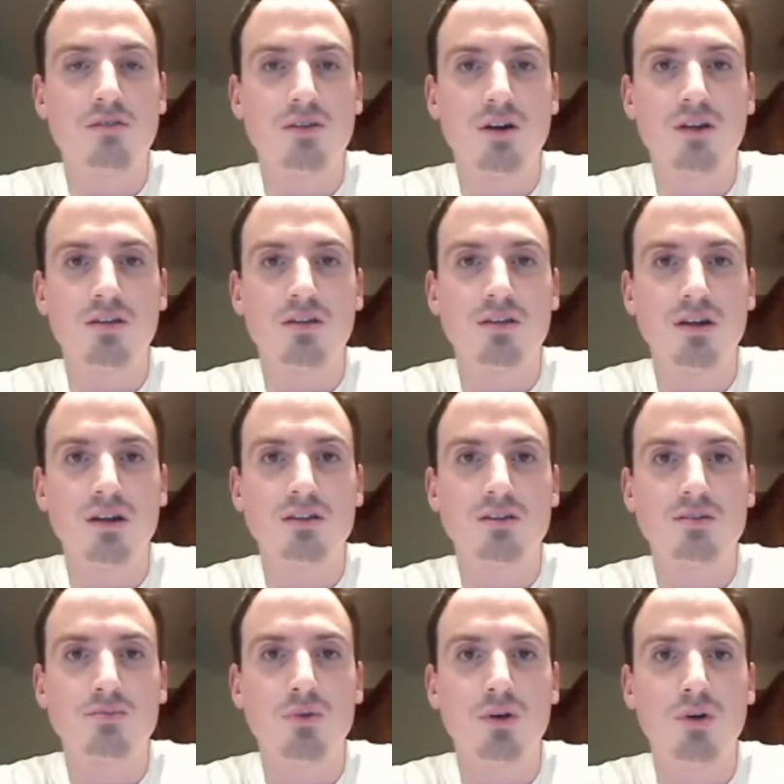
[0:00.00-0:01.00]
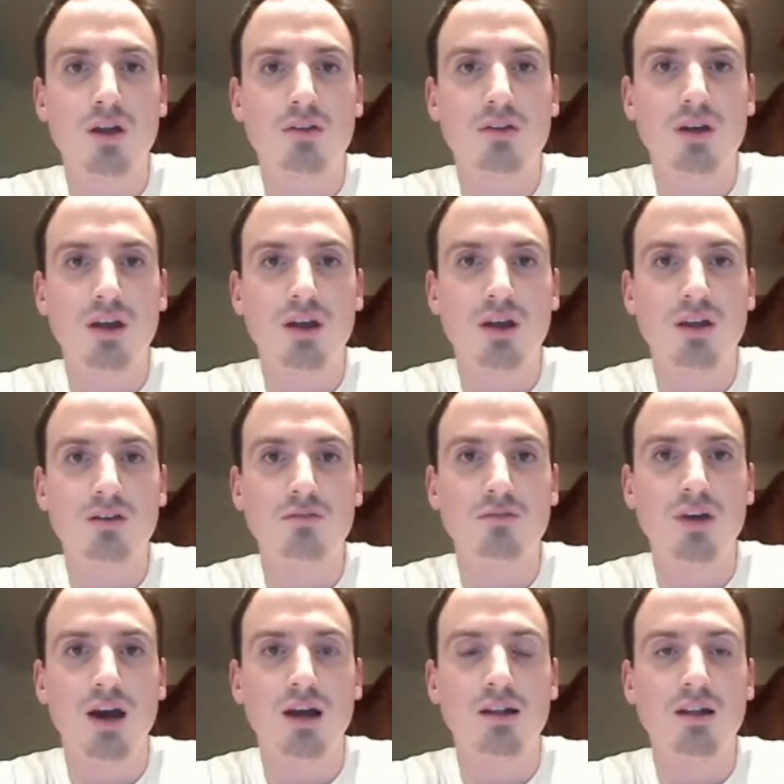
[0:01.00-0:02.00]
very thin at this point, I think. And you've
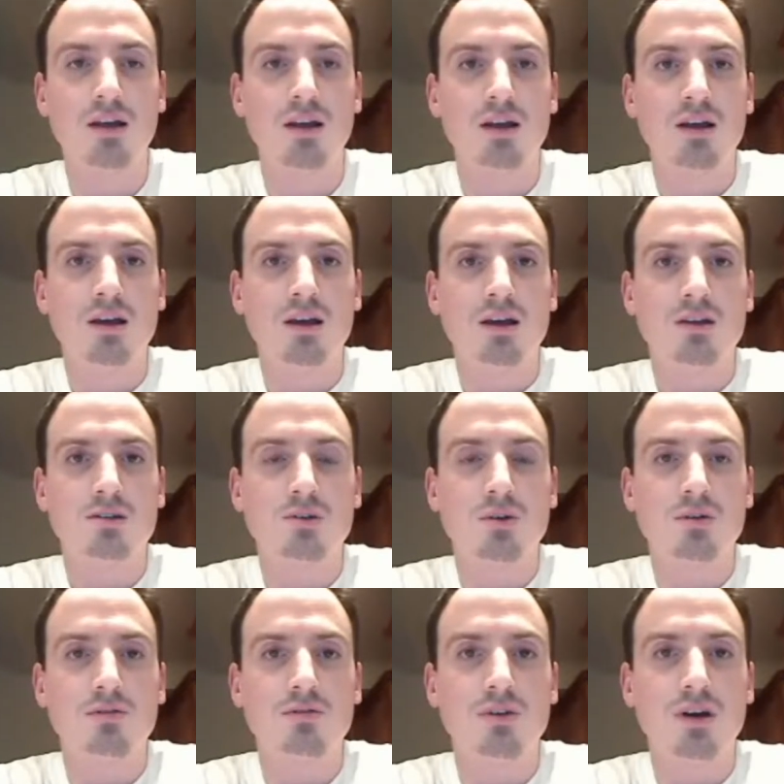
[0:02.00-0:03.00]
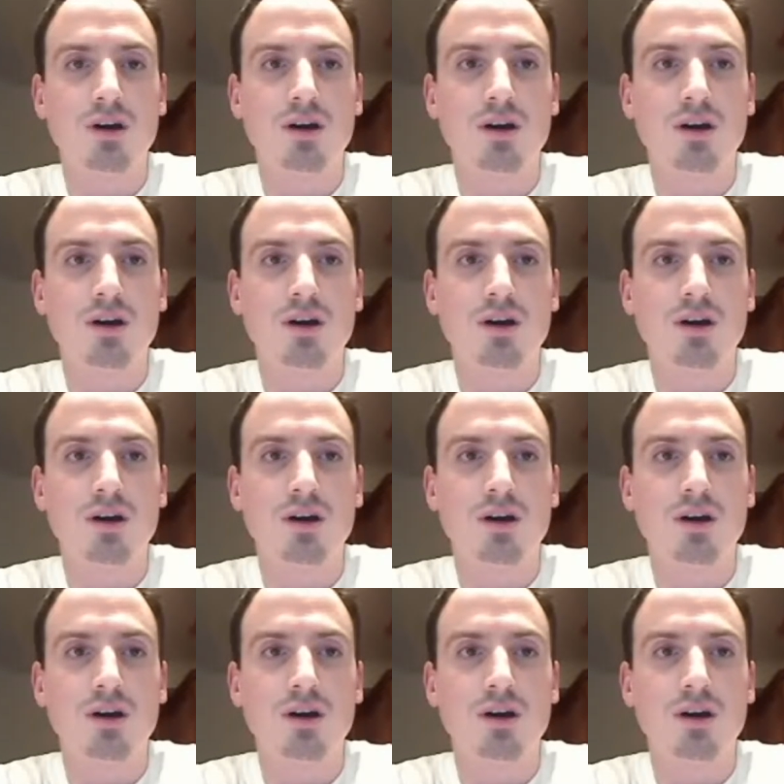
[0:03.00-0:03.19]
got sort of